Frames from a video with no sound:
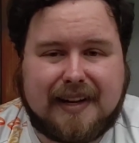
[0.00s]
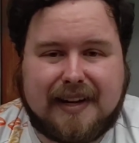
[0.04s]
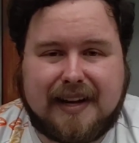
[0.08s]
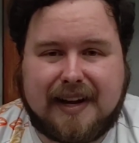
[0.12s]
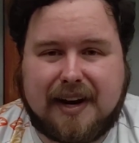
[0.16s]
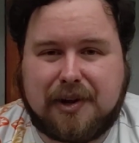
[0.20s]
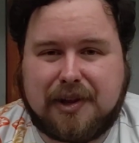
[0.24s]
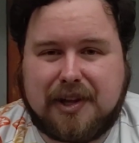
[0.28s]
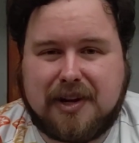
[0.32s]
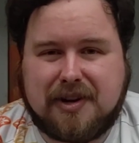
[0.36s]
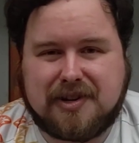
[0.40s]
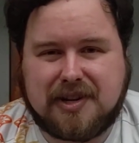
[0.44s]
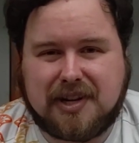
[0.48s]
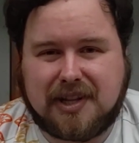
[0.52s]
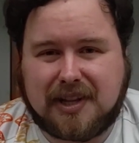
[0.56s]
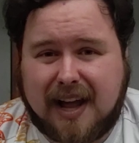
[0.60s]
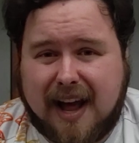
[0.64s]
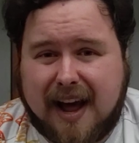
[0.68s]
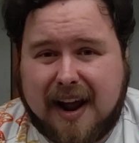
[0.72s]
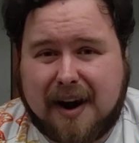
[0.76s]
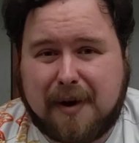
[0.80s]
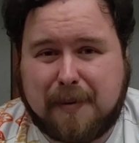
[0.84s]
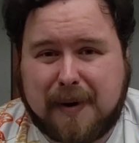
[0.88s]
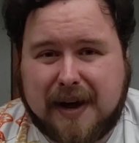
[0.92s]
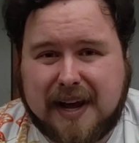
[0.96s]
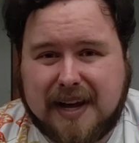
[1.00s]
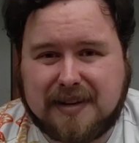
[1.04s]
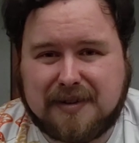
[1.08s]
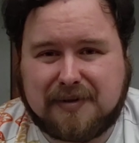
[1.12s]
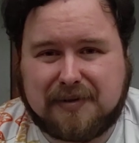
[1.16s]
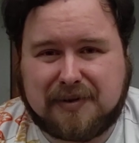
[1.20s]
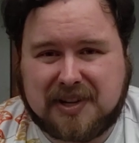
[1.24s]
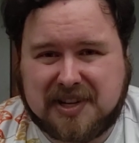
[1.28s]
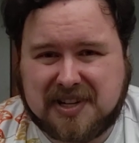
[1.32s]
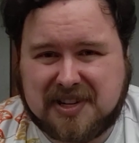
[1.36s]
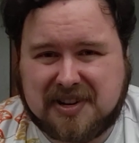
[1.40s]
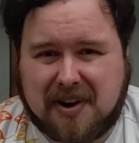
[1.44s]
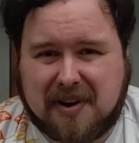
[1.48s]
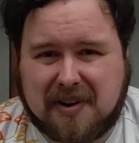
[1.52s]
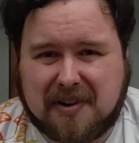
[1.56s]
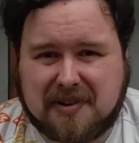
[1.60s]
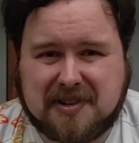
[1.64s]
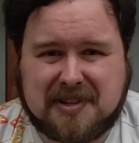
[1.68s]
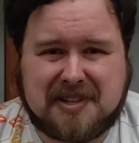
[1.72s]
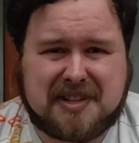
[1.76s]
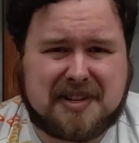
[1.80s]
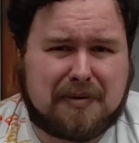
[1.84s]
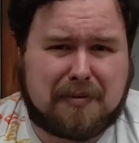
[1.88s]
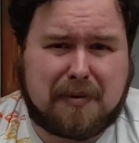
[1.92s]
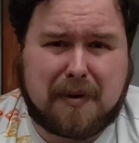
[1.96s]
You know, there's a lot of ways for these
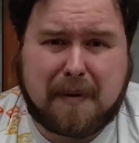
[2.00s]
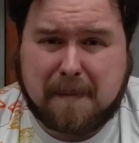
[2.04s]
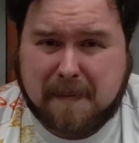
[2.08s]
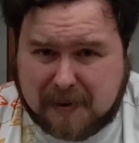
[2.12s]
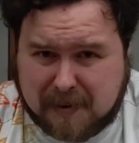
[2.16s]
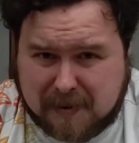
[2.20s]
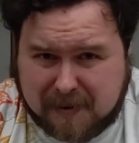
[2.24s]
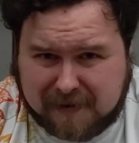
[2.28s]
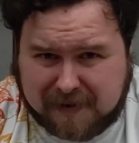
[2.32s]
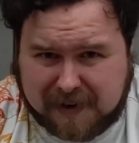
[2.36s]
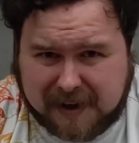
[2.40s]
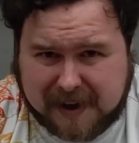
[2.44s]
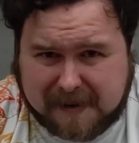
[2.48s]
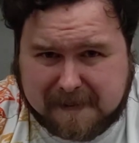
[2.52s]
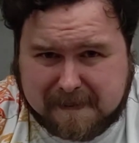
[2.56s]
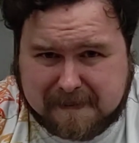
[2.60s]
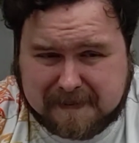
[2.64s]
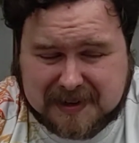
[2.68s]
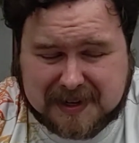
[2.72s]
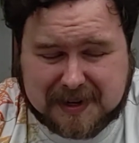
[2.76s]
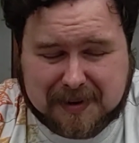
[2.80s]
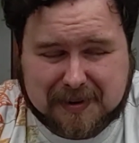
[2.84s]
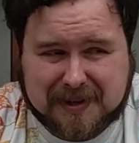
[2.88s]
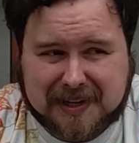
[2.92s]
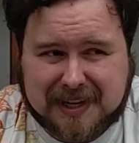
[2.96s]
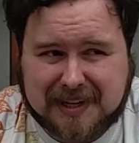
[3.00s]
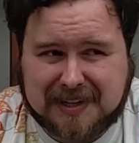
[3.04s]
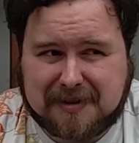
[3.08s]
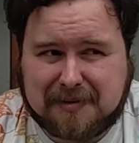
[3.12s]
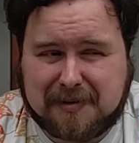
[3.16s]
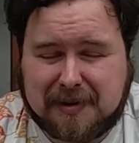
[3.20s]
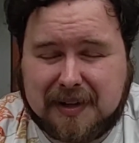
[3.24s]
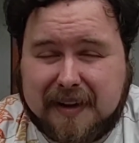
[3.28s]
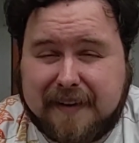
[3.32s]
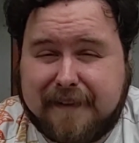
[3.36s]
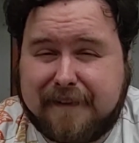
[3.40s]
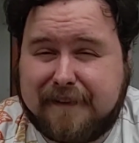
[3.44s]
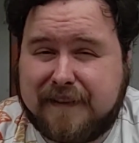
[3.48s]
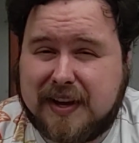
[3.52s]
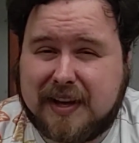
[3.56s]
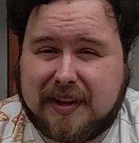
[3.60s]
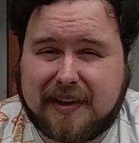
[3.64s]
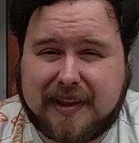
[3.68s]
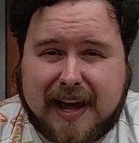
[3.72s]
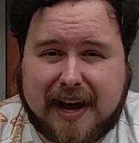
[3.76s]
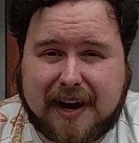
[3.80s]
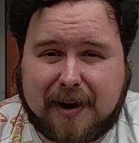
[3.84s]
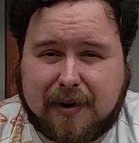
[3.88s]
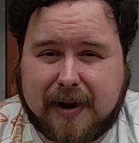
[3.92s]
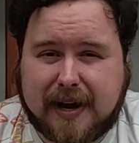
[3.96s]
cards to remove him, so it doesn't really
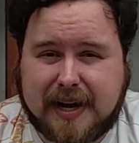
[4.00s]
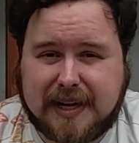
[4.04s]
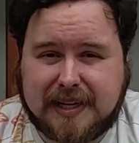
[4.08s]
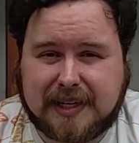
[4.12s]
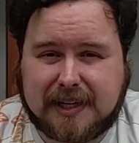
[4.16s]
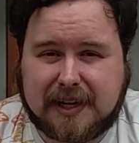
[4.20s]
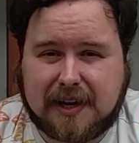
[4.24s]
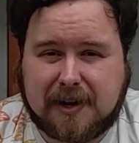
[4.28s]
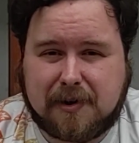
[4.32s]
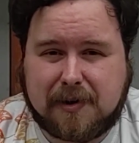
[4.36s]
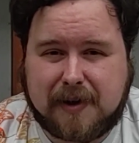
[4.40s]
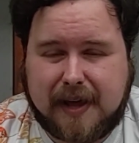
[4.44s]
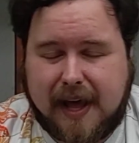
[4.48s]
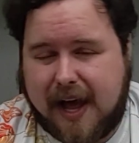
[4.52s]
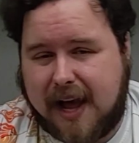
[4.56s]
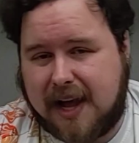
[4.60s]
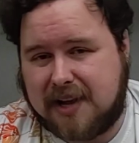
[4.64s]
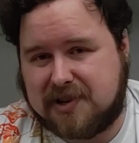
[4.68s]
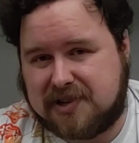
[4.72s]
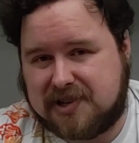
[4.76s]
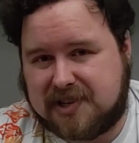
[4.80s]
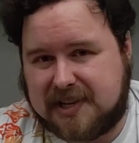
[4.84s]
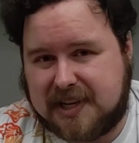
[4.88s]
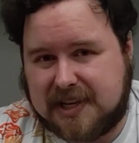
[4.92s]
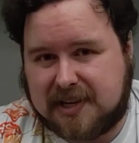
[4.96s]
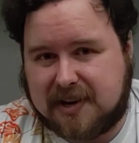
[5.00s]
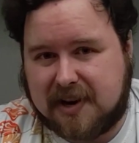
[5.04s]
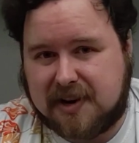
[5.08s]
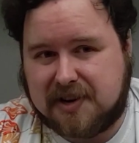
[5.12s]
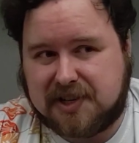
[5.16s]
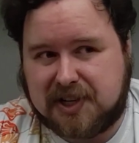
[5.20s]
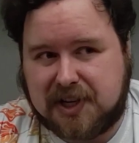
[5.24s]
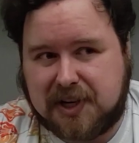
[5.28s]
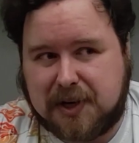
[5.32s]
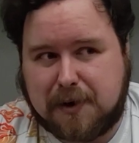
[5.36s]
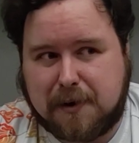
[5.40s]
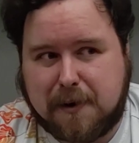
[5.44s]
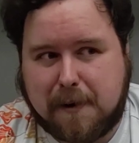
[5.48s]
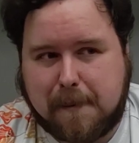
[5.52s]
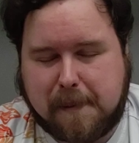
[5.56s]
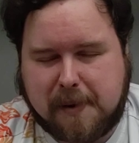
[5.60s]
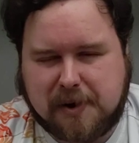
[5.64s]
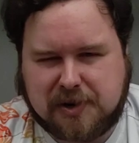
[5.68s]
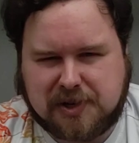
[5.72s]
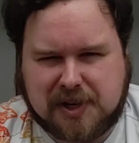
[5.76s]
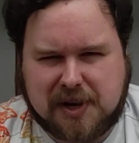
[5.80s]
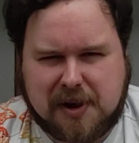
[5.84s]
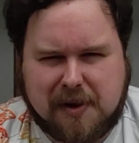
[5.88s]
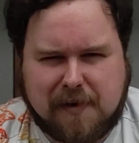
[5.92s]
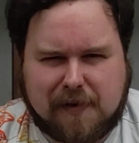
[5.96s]
feel that great to go, yeah, I'll just discard 2,
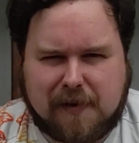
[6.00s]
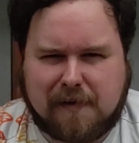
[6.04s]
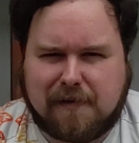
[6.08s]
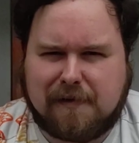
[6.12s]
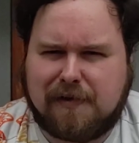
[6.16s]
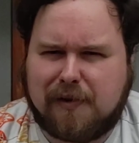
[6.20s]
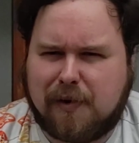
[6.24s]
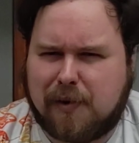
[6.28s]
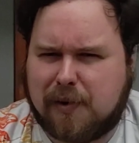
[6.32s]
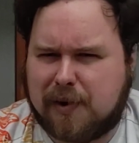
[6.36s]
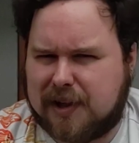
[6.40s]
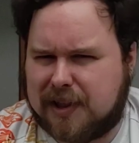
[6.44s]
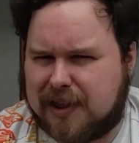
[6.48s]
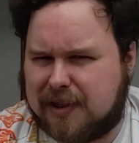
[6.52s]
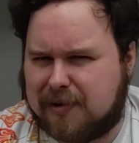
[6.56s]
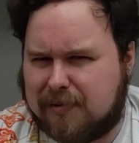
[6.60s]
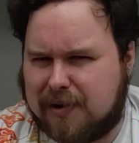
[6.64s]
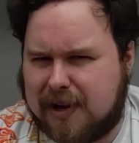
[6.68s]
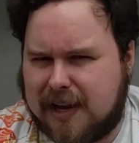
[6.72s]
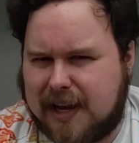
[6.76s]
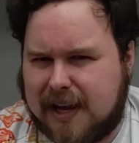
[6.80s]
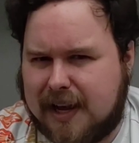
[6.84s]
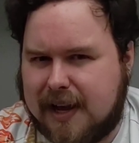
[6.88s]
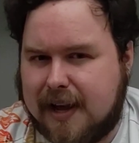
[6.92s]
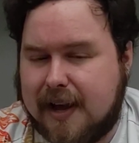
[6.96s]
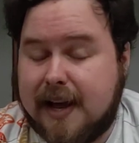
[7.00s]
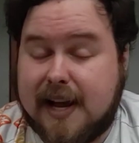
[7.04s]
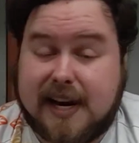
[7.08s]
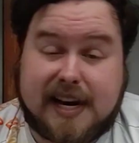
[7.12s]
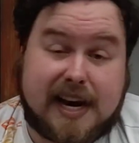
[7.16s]
pushing you from 4 to 3.